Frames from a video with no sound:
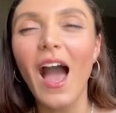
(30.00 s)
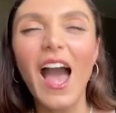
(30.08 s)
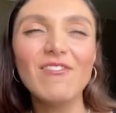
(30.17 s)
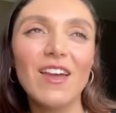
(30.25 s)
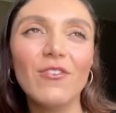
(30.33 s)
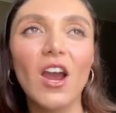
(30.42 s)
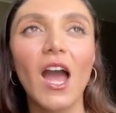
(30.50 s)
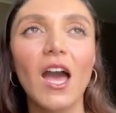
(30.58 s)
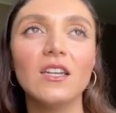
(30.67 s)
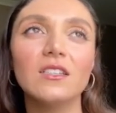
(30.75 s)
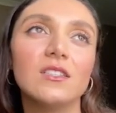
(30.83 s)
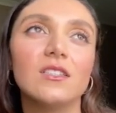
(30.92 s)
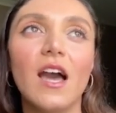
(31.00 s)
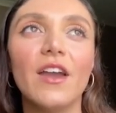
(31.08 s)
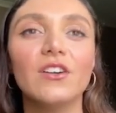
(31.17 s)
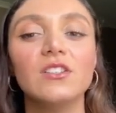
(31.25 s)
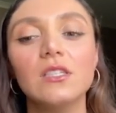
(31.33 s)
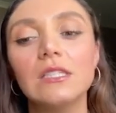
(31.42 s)
I've never had a
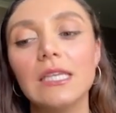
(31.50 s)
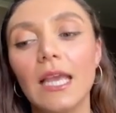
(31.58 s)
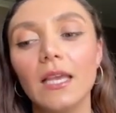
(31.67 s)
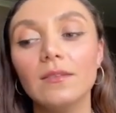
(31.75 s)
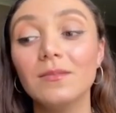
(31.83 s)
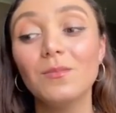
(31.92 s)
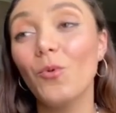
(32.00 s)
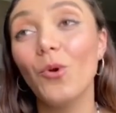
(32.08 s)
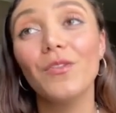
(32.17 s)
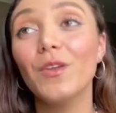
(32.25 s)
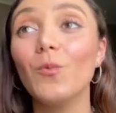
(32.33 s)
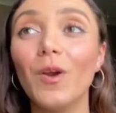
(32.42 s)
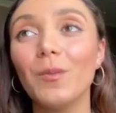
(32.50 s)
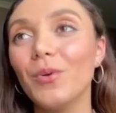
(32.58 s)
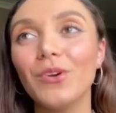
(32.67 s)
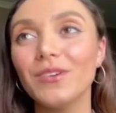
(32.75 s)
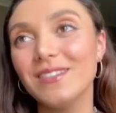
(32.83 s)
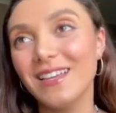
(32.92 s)
desire to date more than one
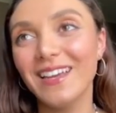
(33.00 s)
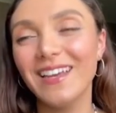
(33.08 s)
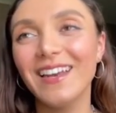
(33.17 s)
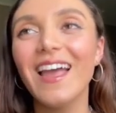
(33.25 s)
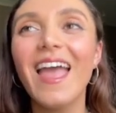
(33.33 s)
person.